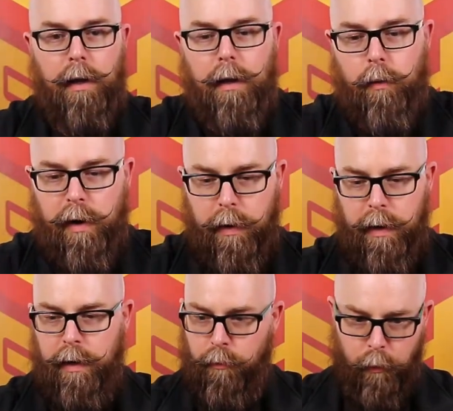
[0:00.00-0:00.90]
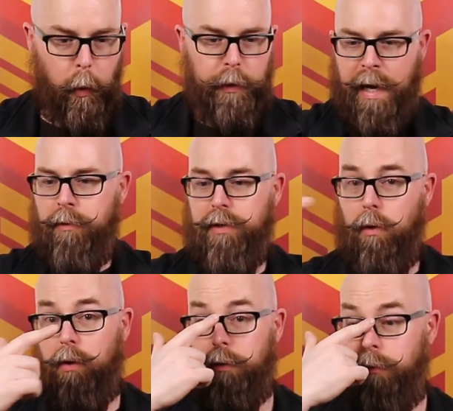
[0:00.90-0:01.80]
where I rolled out
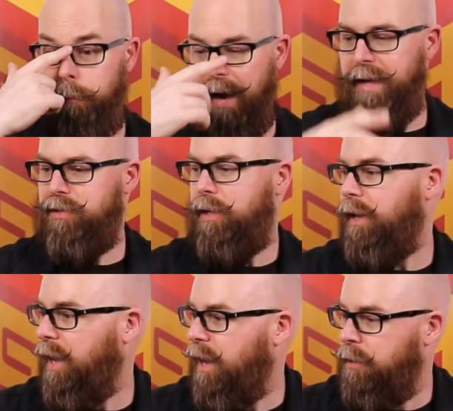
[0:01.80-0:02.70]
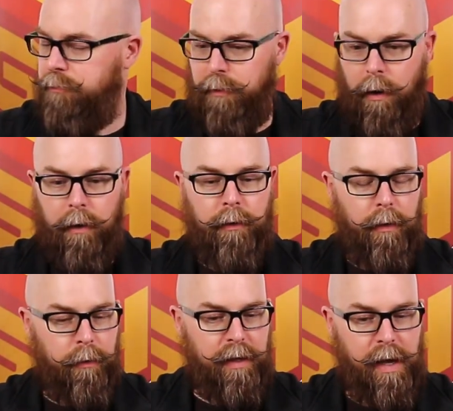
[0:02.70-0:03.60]
all of the mats that I have on
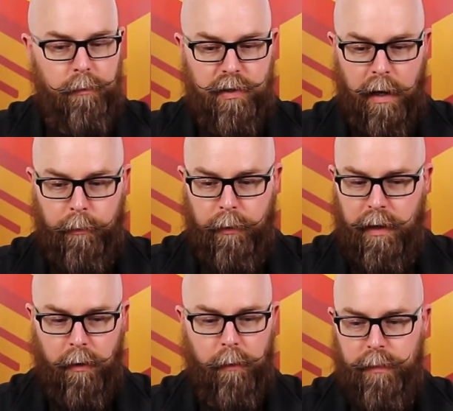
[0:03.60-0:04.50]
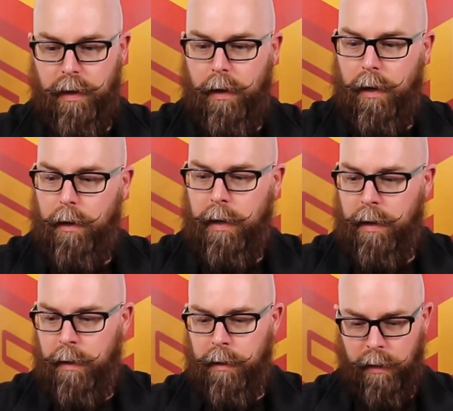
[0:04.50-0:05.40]
the Game Topper here.
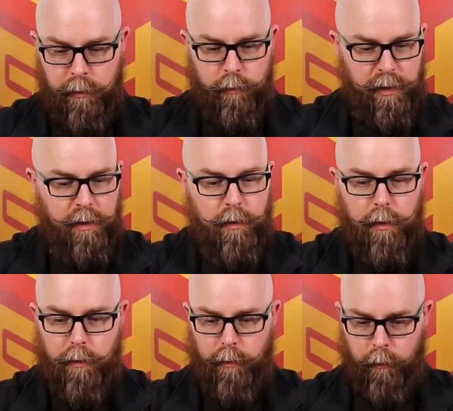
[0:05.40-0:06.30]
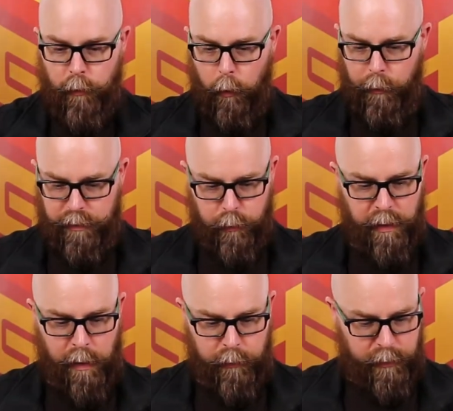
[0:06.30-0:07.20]
I did roll this
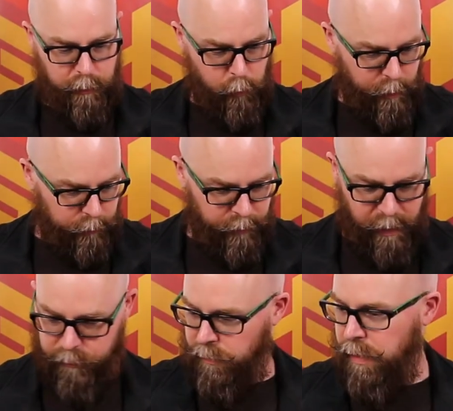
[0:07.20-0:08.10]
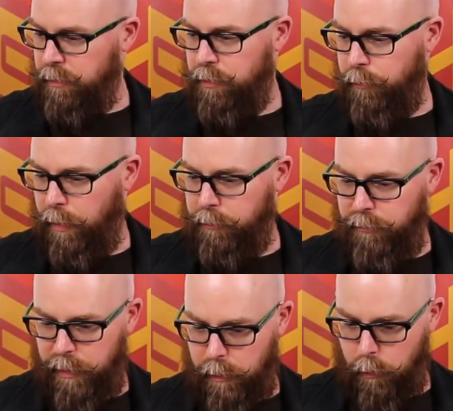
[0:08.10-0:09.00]
one out quickly at the end of that
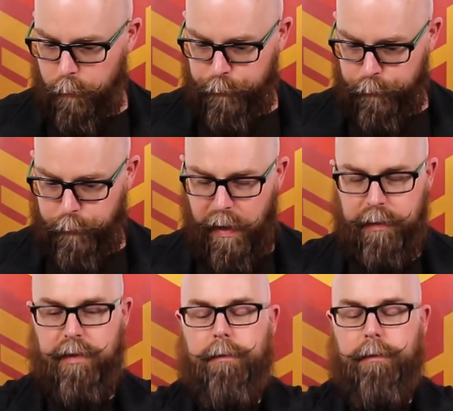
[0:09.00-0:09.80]
video, but